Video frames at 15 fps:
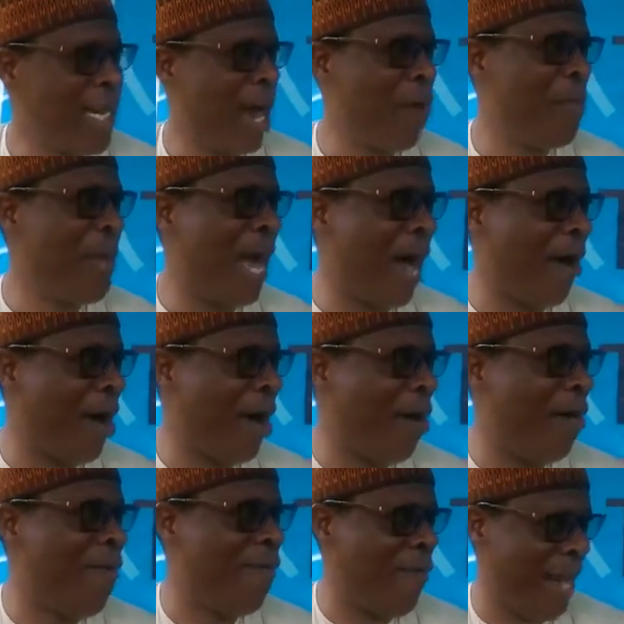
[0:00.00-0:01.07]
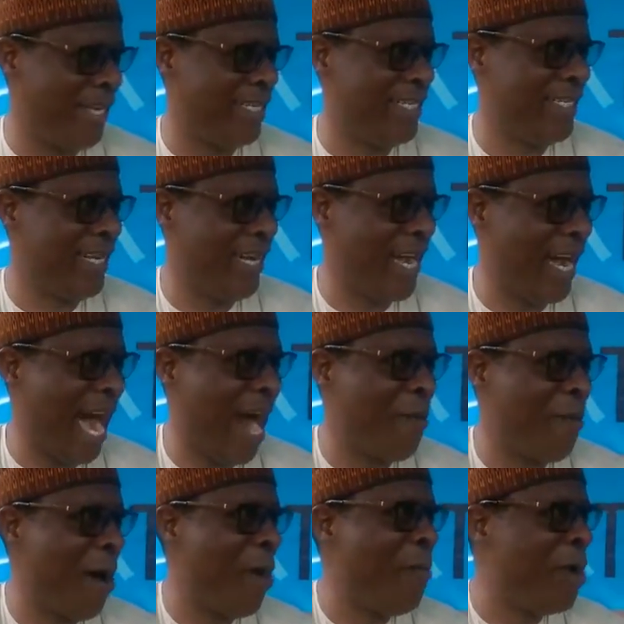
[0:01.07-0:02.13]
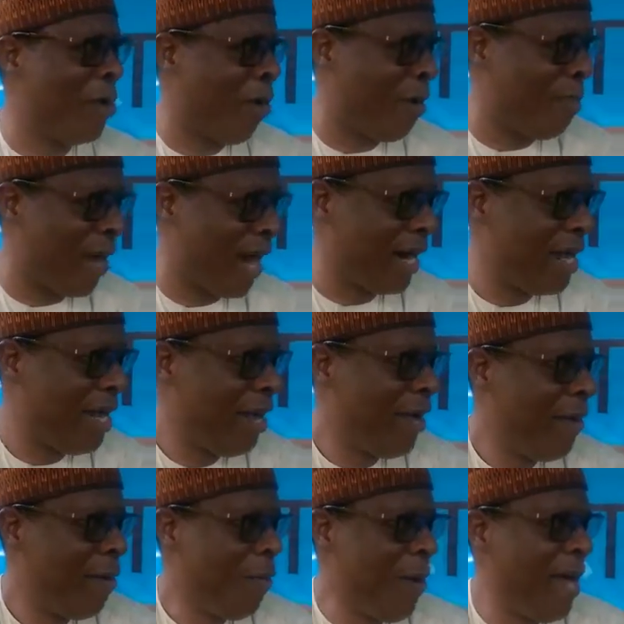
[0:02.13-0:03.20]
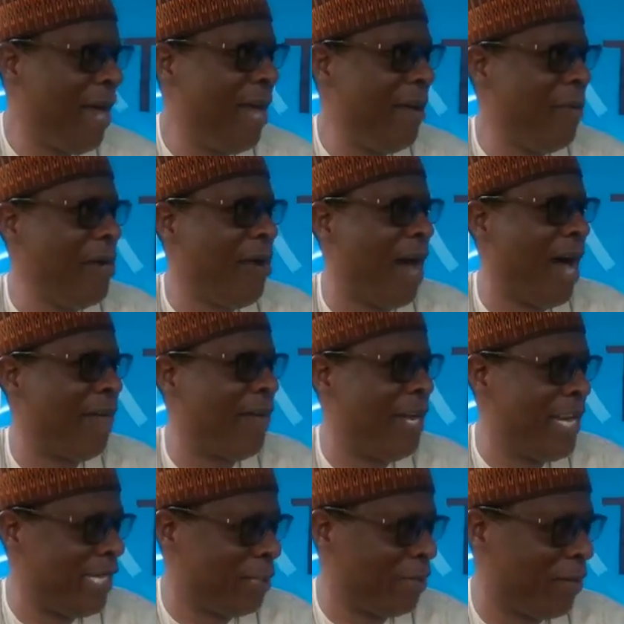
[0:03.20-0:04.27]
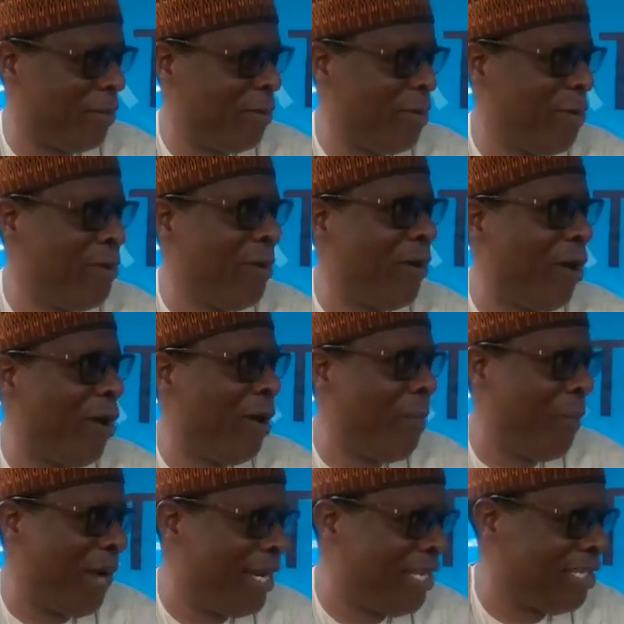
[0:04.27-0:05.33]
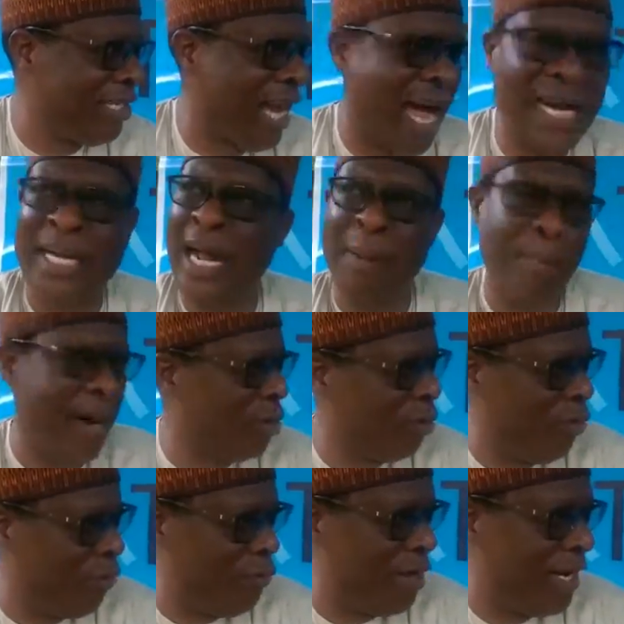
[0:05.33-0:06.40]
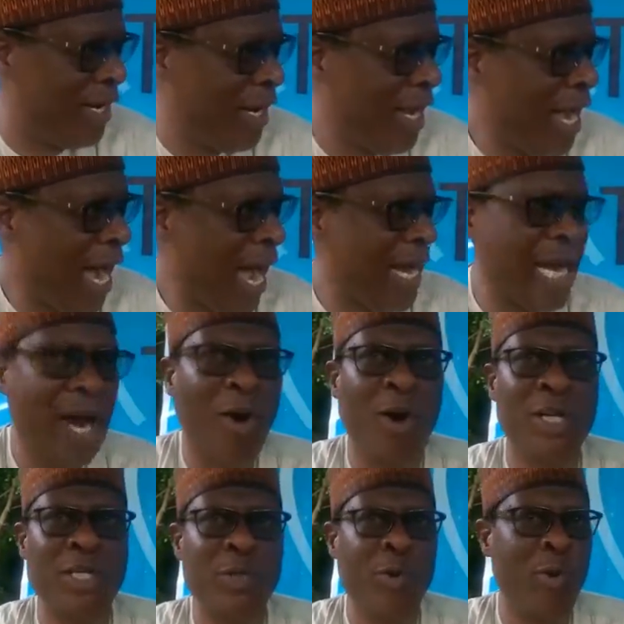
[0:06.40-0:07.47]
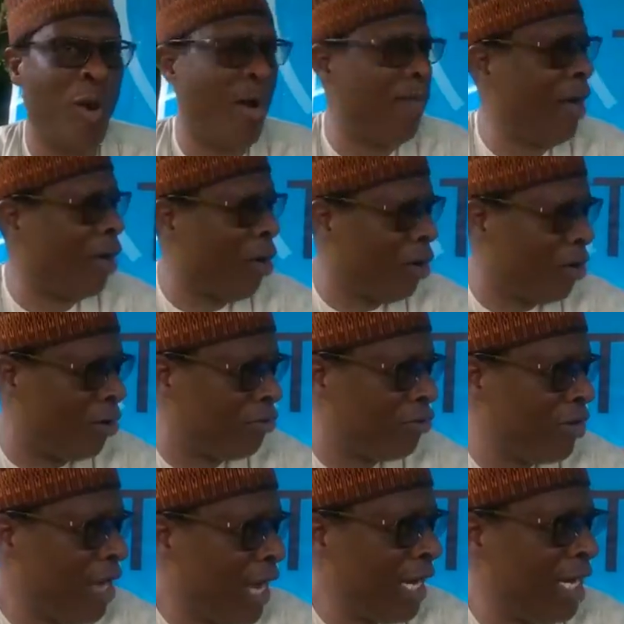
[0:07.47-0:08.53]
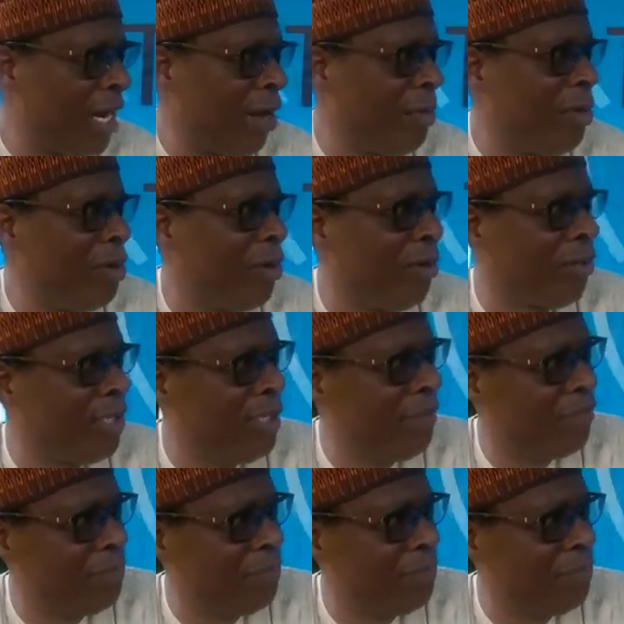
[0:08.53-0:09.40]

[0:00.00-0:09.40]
will be our own fight when we come back. When we don't have a nation, we will all perish at that battlefield, and that country will overrun us, and there will be no thief